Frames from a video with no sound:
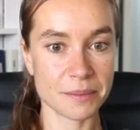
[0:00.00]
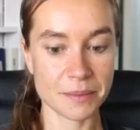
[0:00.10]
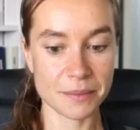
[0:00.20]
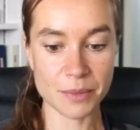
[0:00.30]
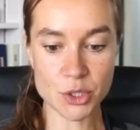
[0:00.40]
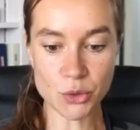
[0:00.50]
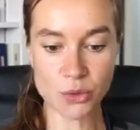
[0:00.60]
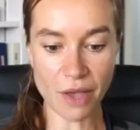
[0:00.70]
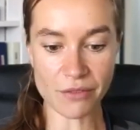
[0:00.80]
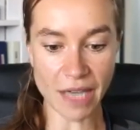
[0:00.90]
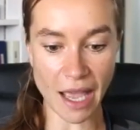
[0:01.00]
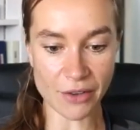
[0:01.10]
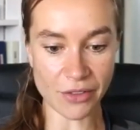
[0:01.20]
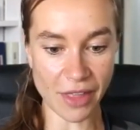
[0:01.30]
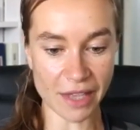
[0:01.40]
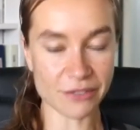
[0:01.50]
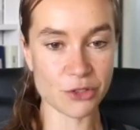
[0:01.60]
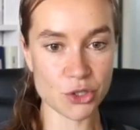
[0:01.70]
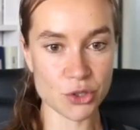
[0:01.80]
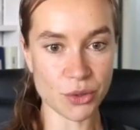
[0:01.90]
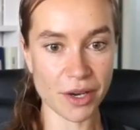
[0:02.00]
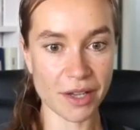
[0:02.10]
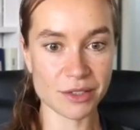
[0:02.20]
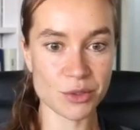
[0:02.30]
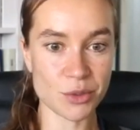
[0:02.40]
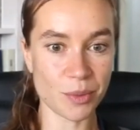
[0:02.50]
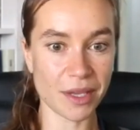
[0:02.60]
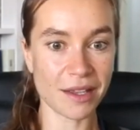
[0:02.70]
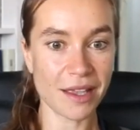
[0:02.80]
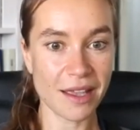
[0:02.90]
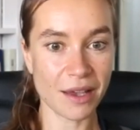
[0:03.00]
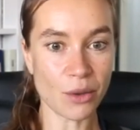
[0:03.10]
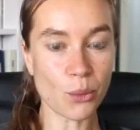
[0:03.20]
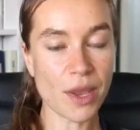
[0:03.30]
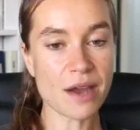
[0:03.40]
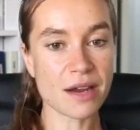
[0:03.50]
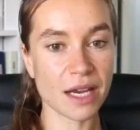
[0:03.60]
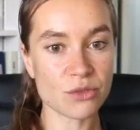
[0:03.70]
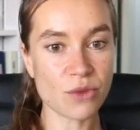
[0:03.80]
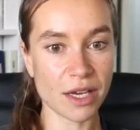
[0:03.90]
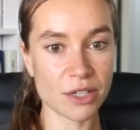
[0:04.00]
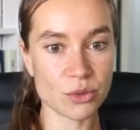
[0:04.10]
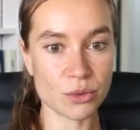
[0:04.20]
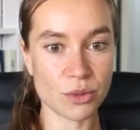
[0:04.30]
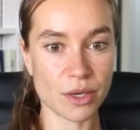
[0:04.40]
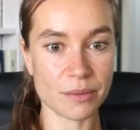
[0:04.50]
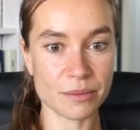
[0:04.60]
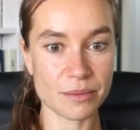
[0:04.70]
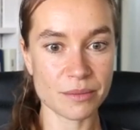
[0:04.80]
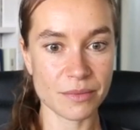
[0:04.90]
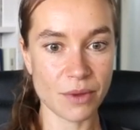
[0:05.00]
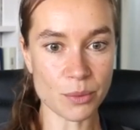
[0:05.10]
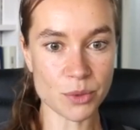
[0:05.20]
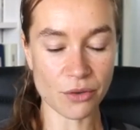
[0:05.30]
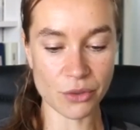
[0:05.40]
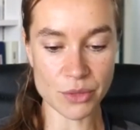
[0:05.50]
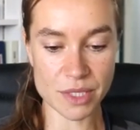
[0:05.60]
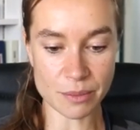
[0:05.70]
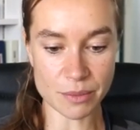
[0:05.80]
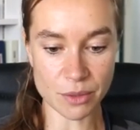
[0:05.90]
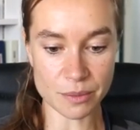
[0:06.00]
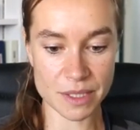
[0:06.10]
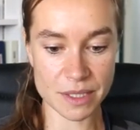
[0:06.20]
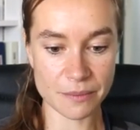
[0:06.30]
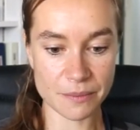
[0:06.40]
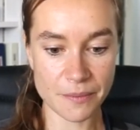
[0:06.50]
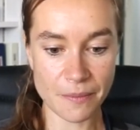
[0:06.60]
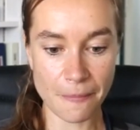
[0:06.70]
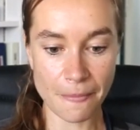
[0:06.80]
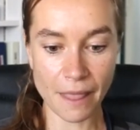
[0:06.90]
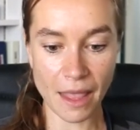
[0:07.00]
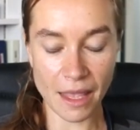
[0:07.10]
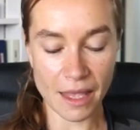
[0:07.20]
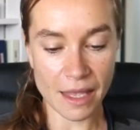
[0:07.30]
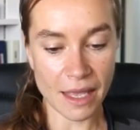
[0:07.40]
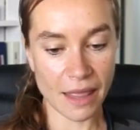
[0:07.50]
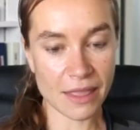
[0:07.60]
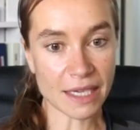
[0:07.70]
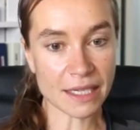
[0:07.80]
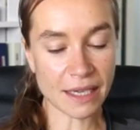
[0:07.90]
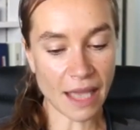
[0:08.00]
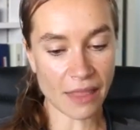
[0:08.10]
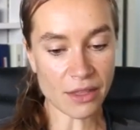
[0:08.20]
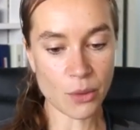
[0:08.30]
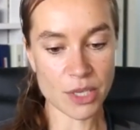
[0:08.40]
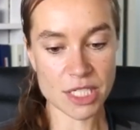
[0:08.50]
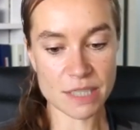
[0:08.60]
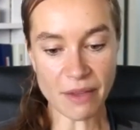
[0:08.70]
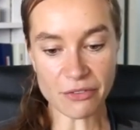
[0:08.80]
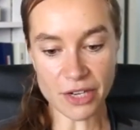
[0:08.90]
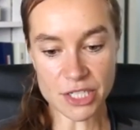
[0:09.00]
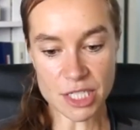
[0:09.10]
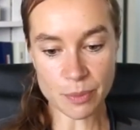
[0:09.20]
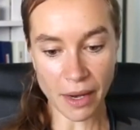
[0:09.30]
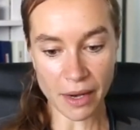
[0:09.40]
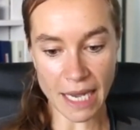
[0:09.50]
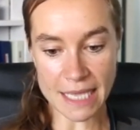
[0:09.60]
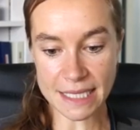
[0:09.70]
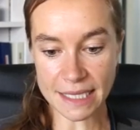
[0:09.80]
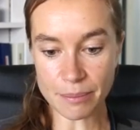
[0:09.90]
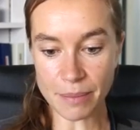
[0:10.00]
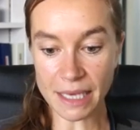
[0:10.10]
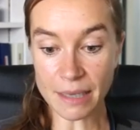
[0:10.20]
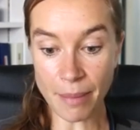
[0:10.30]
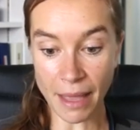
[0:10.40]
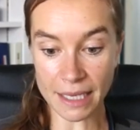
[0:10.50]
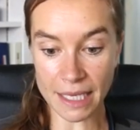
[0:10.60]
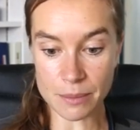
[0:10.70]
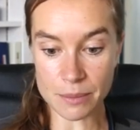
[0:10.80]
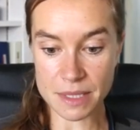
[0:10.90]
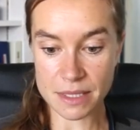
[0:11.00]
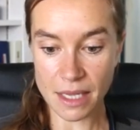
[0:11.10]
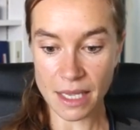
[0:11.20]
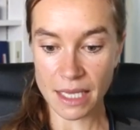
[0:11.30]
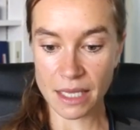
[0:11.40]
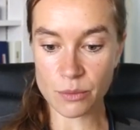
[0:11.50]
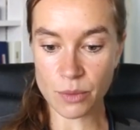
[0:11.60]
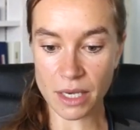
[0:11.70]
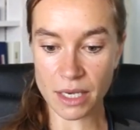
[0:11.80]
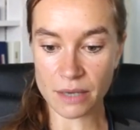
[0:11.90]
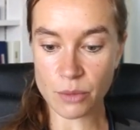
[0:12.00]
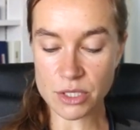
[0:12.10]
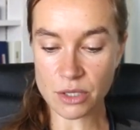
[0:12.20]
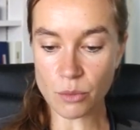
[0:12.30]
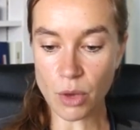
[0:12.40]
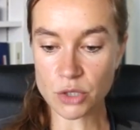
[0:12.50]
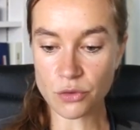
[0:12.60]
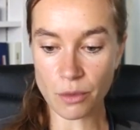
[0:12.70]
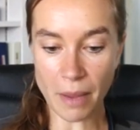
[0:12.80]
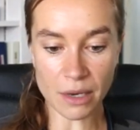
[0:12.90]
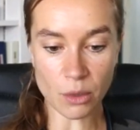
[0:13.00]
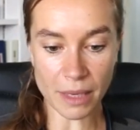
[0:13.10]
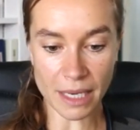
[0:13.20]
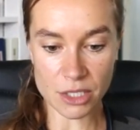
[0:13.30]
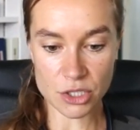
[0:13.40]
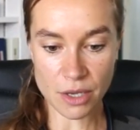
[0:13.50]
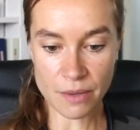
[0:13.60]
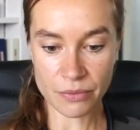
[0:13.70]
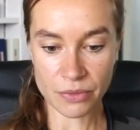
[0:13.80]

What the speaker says: it's good to have an eye on that for sure, and to be aware and ready to observe those symptoms. And then the other question is, my Frenchie's paralyzed in the back limbs. He was on a watch for myelomalacia,